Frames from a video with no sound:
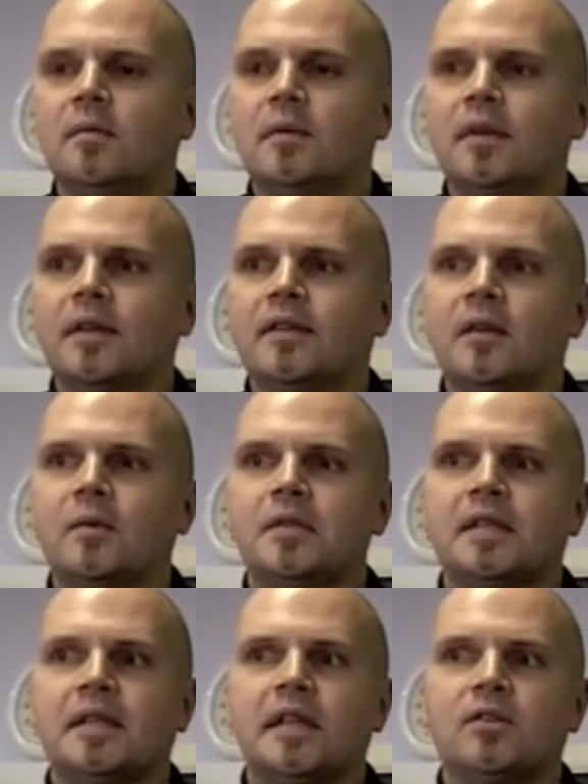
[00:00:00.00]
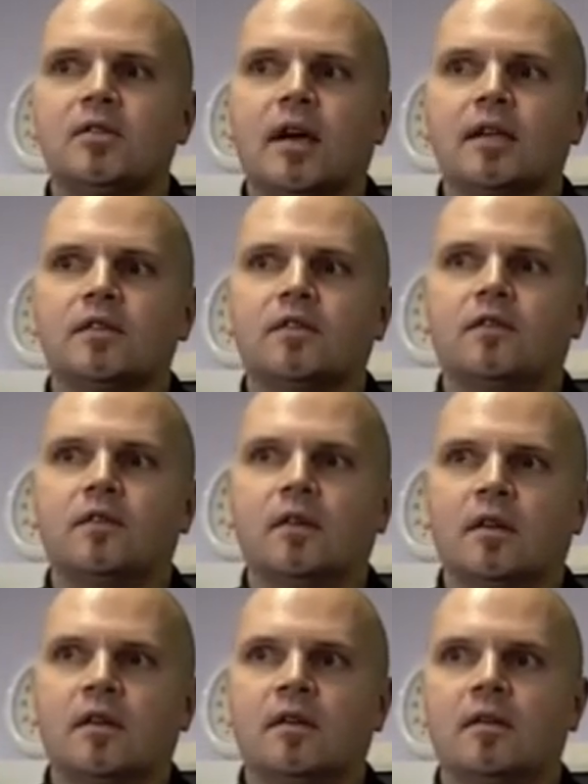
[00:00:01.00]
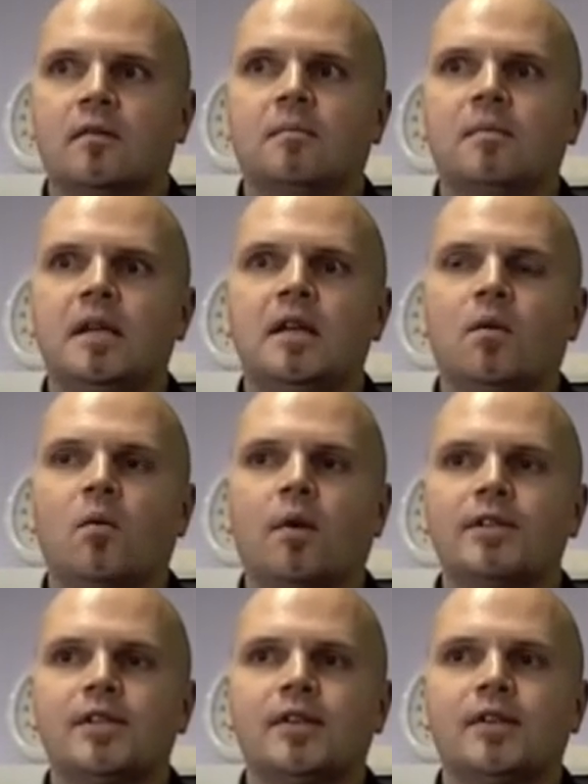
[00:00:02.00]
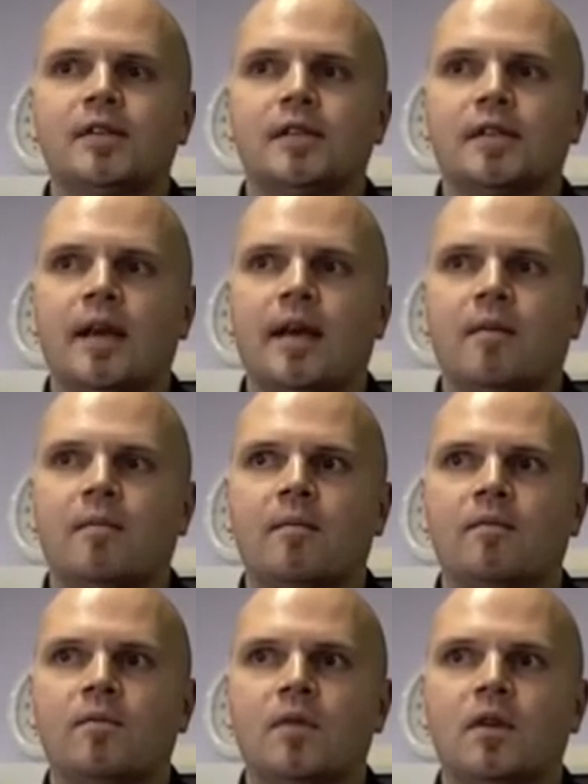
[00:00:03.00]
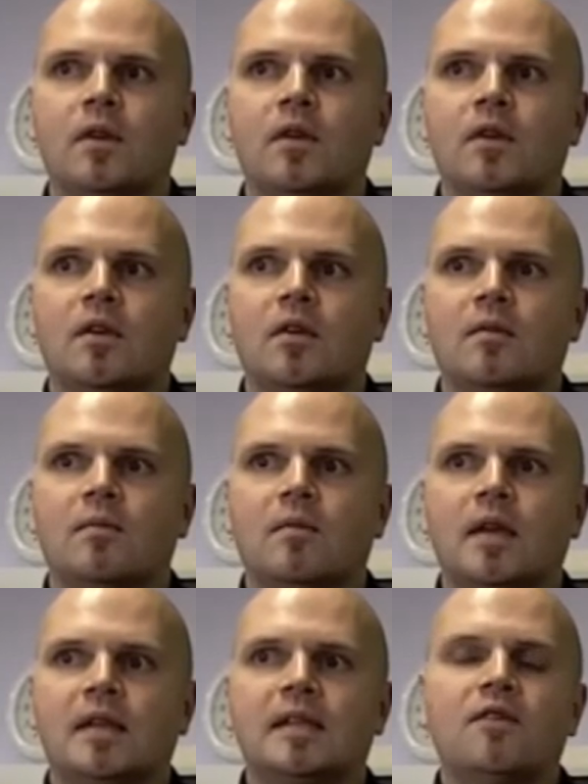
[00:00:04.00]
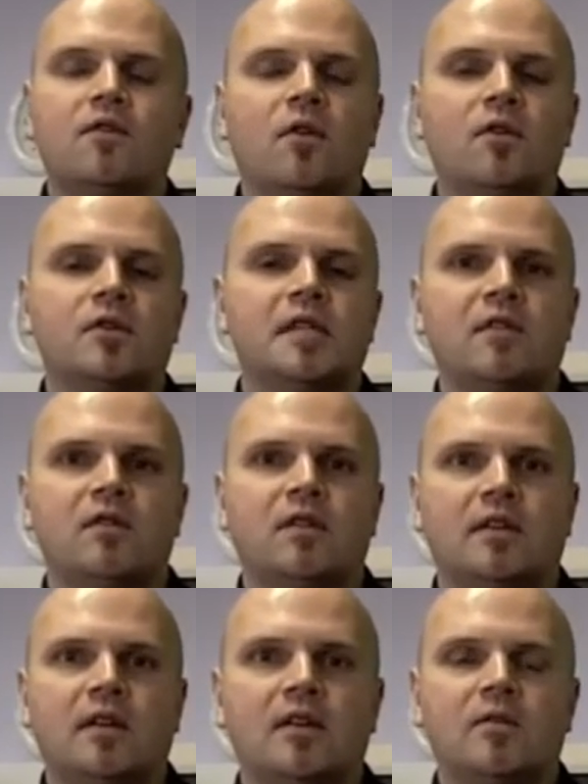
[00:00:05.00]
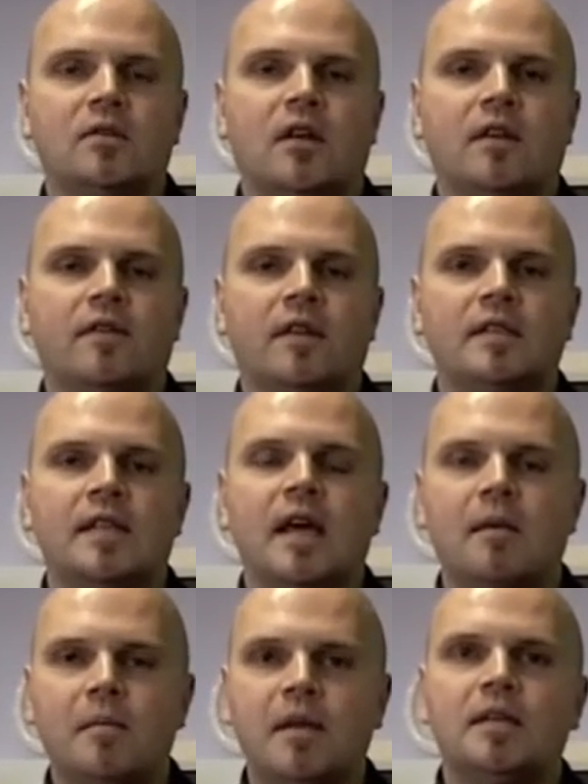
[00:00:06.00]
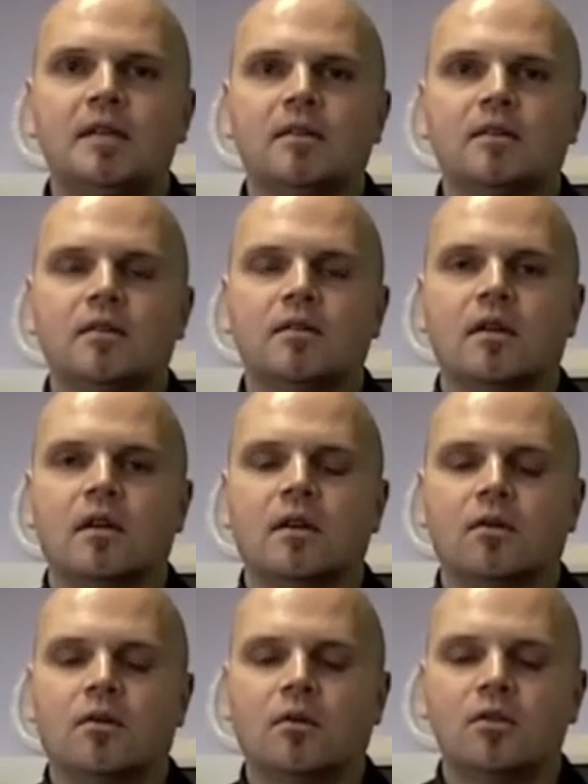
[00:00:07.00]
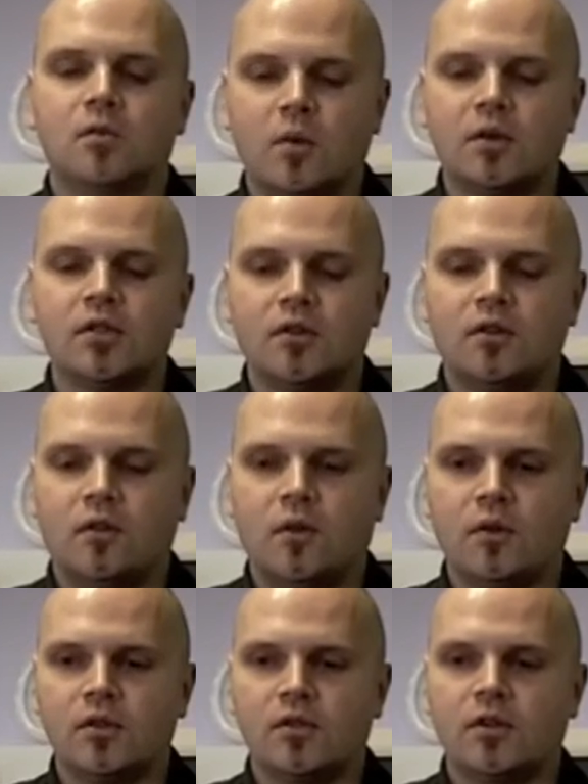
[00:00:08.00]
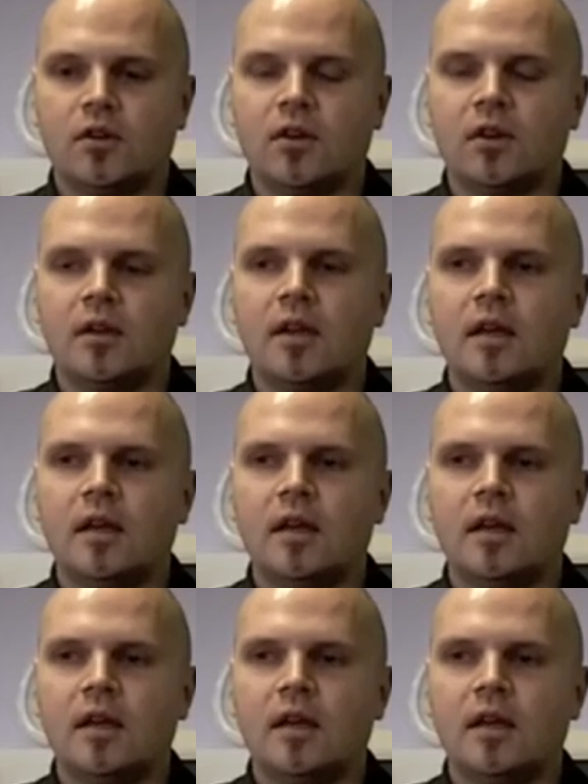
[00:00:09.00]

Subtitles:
But the thing was that the interactive media wasn't, it didn't focus on everything. There's a lot of things the iMedia course was going to focus on.